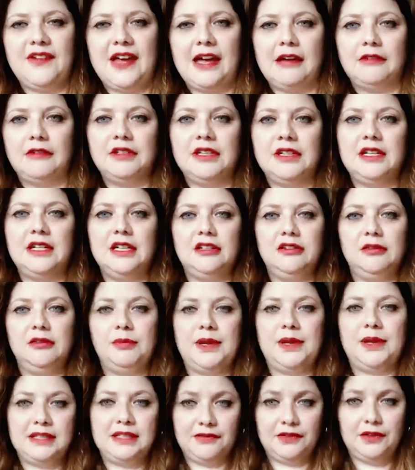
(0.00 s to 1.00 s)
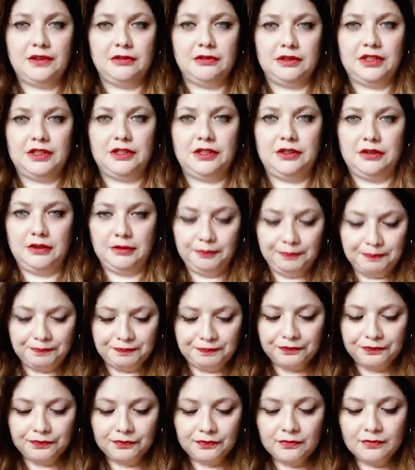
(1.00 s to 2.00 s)
found it a little bit difficult to
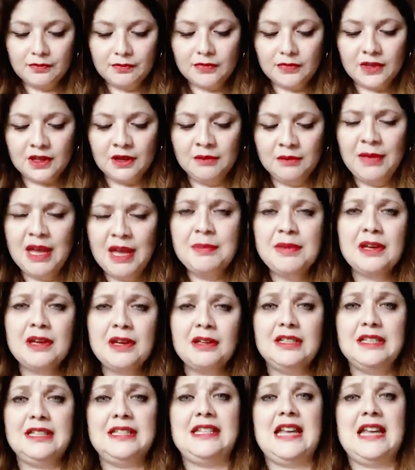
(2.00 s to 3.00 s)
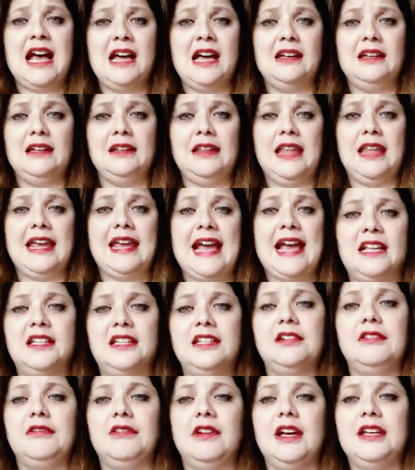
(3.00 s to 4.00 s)
maybe understand, and they
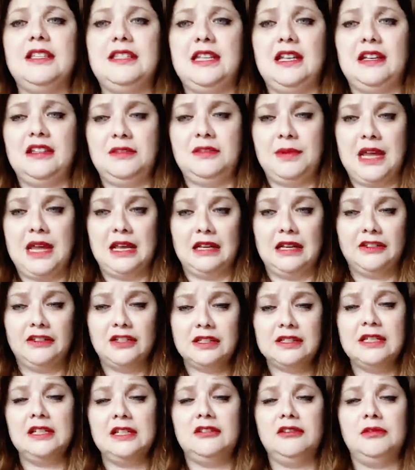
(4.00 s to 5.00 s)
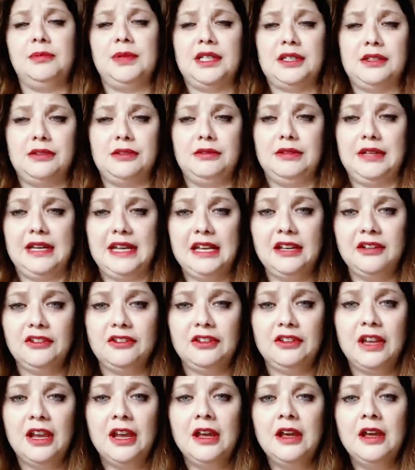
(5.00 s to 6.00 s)
categorized it as being just a little bit too
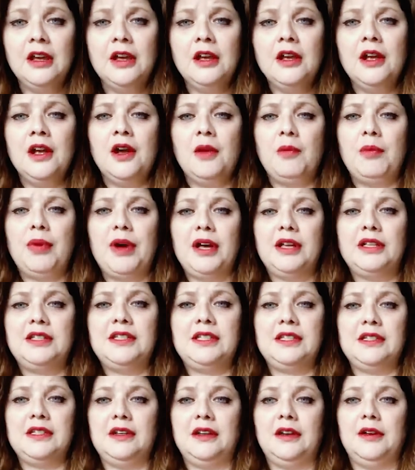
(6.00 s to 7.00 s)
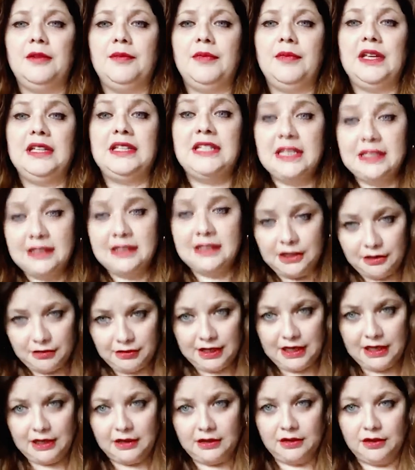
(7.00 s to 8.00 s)
niche. But it is a
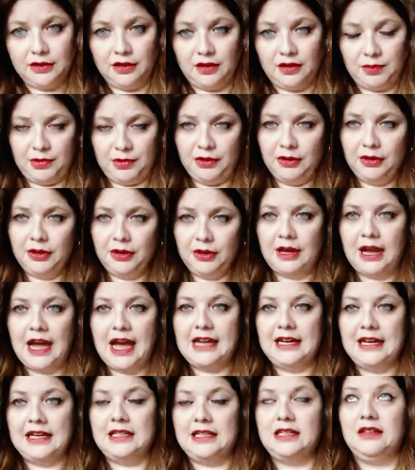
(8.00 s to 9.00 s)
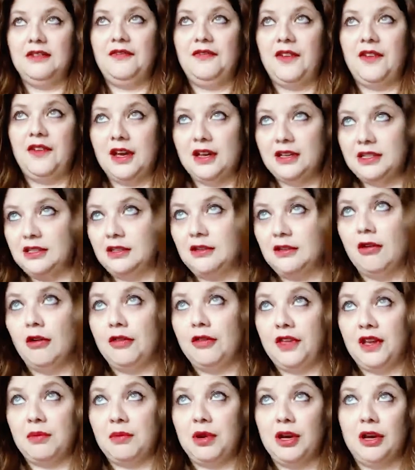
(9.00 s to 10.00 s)
unique cookbook, and it's the first
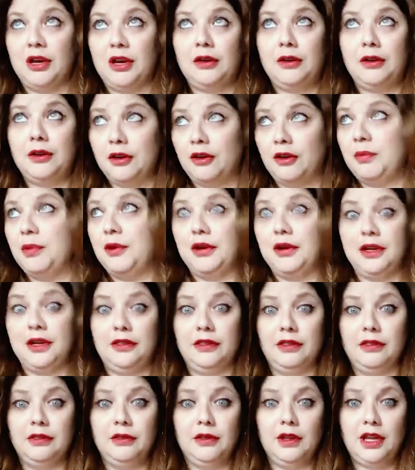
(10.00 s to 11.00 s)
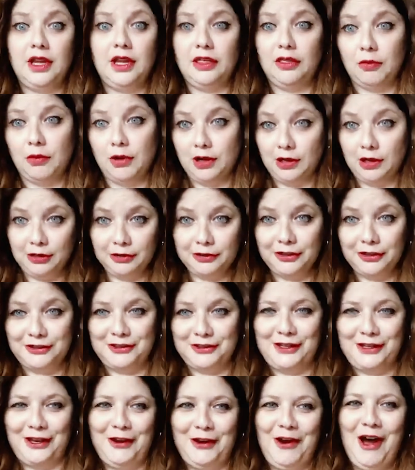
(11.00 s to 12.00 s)
Gothic cookbook in the world.
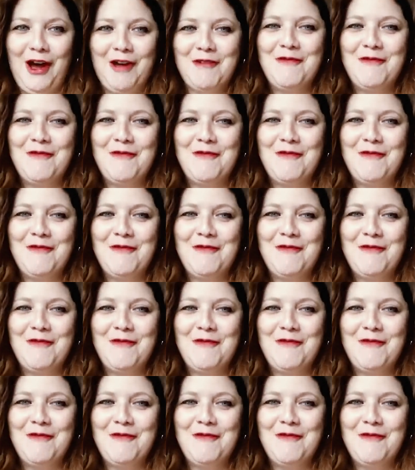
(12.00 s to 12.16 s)
So